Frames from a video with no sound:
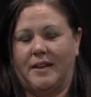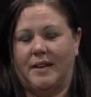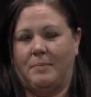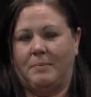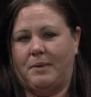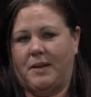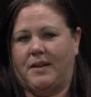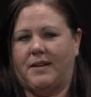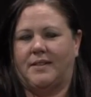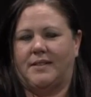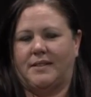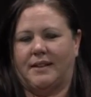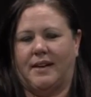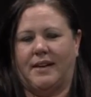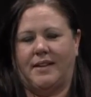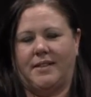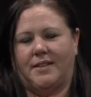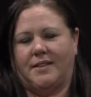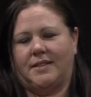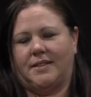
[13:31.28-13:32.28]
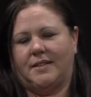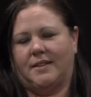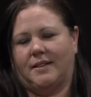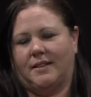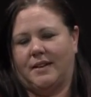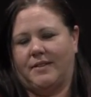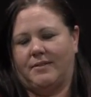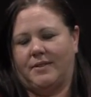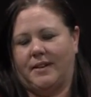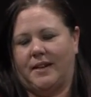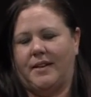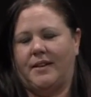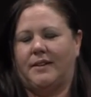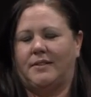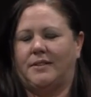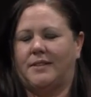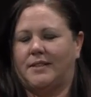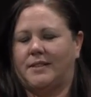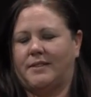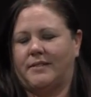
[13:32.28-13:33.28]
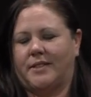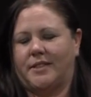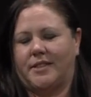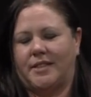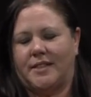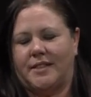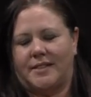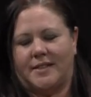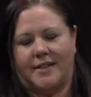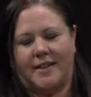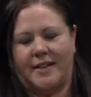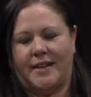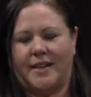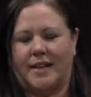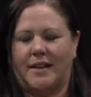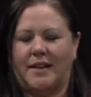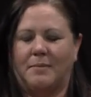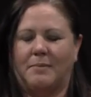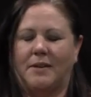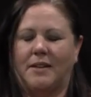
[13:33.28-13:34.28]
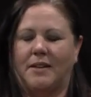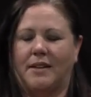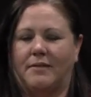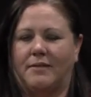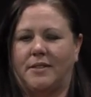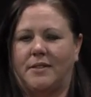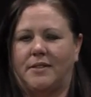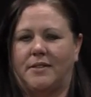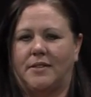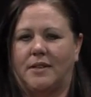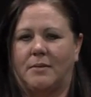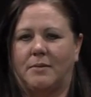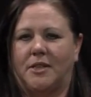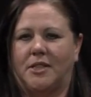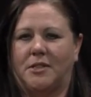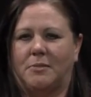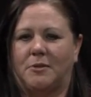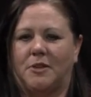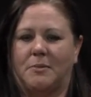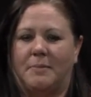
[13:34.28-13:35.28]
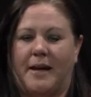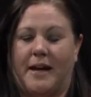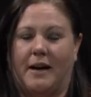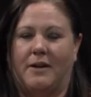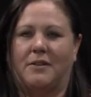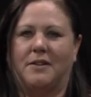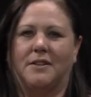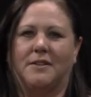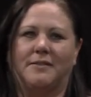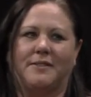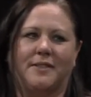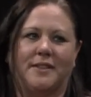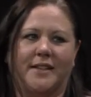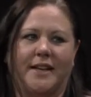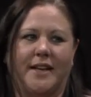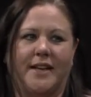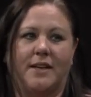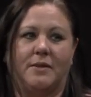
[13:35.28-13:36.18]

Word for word: because I just love, I know it sounds cheesy, I get it, but love is so much more powerful. Like